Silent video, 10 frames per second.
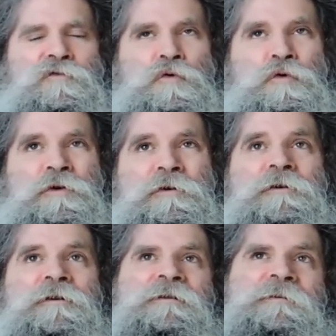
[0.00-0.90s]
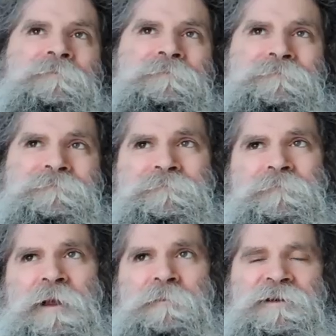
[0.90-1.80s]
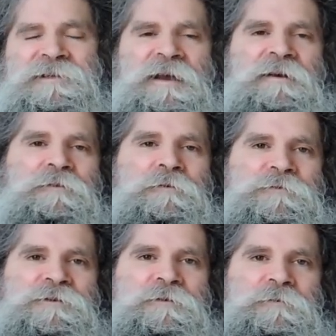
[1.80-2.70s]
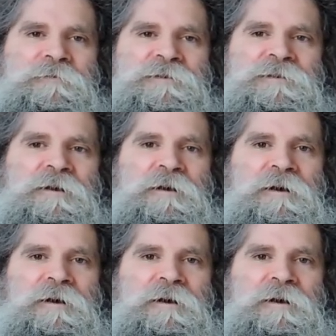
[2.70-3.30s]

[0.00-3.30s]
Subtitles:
for maybe 10 of those years